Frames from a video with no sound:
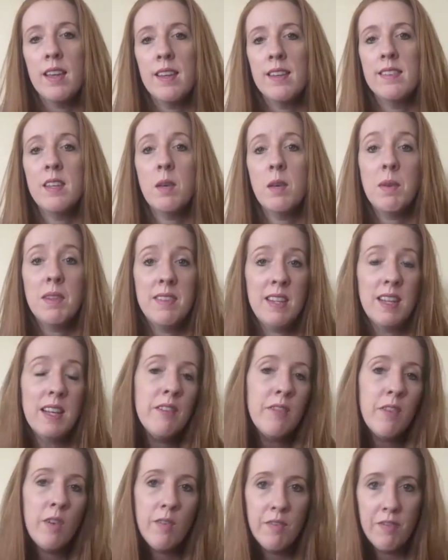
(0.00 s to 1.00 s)
seeming to
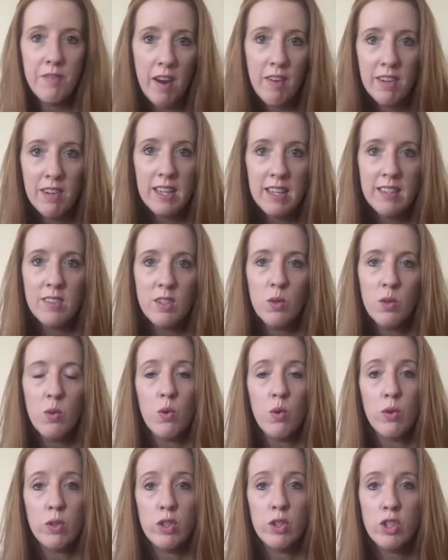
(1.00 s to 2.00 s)
live on very little
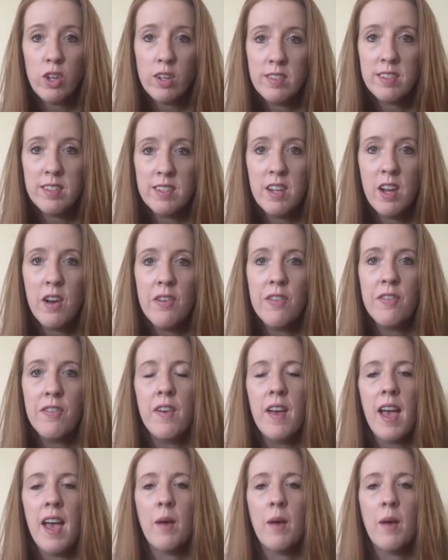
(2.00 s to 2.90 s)
or just enough,